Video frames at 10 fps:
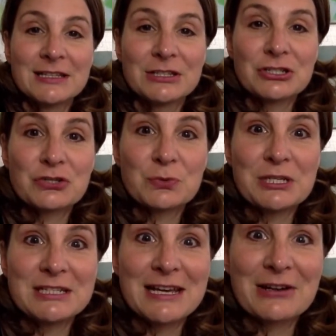screen
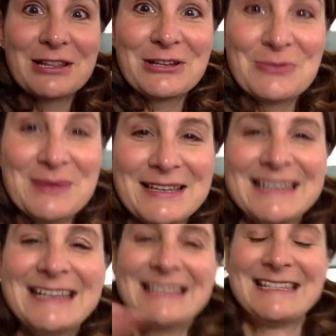down a little bit
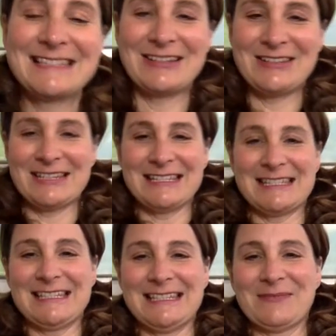so you can
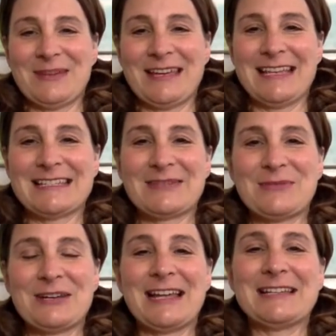see that my hands go
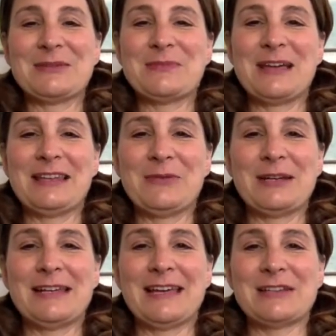one hand on belly, one
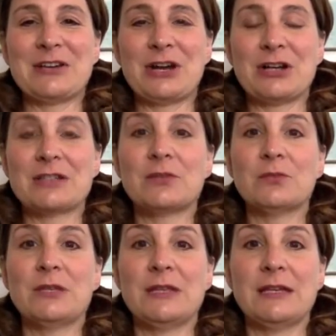hand on heart. So
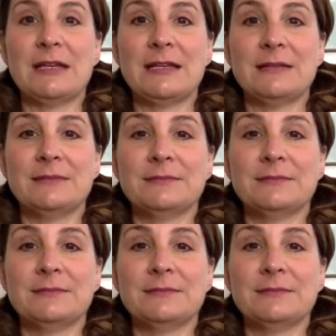breathing in